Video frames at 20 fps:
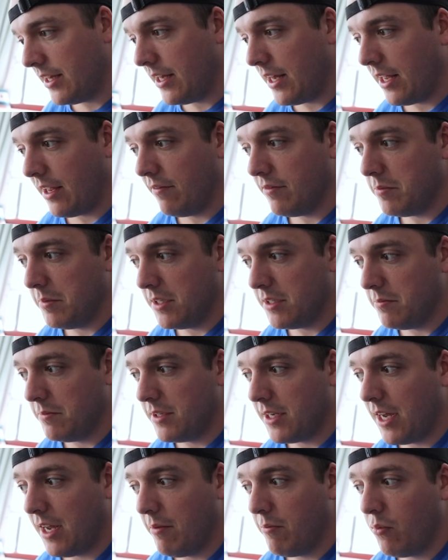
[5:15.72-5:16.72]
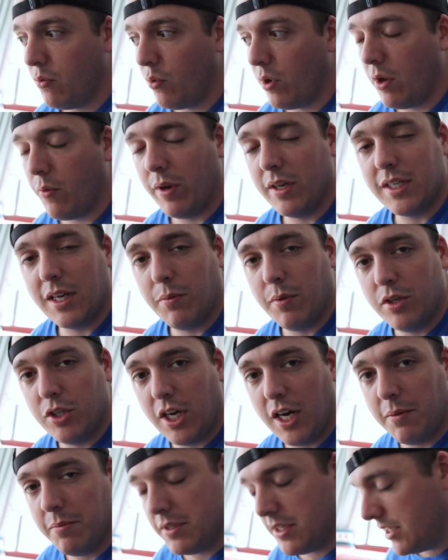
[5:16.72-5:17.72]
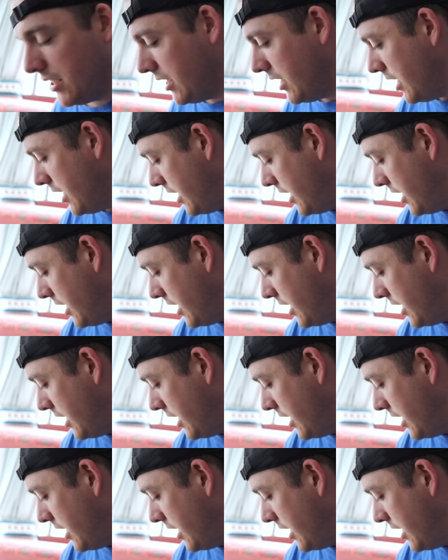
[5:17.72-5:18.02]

and then that gives me some time, one-on-one time with James.